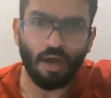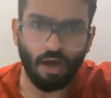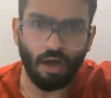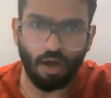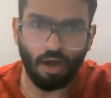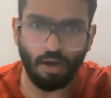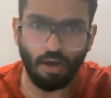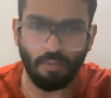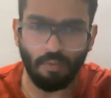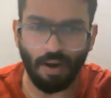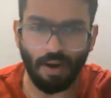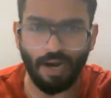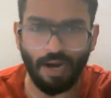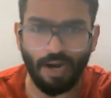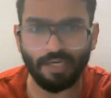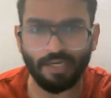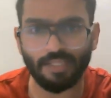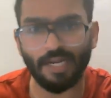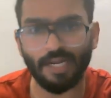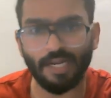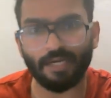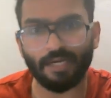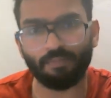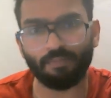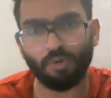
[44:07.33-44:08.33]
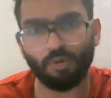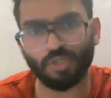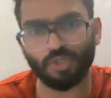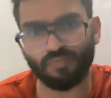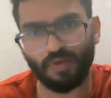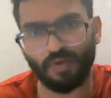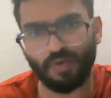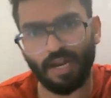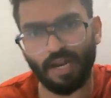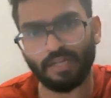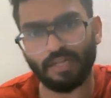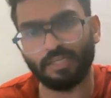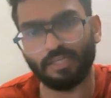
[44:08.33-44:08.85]
at the
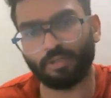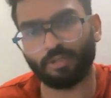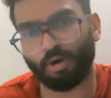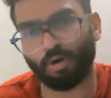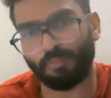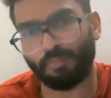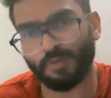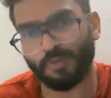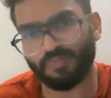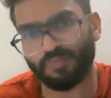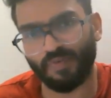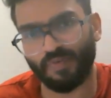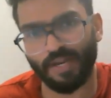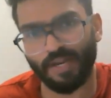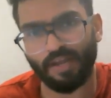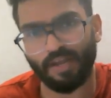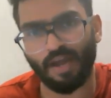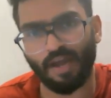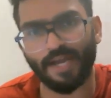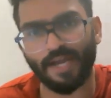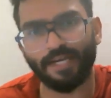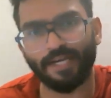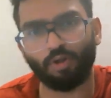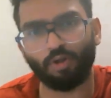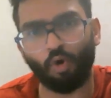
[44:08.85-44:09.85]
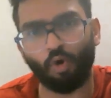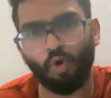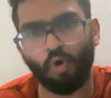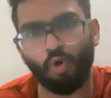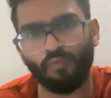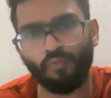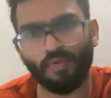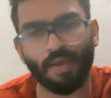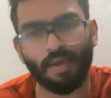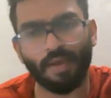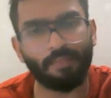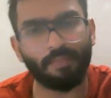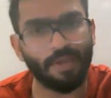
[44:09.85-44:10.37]
atmosphere, at the tropospheric height of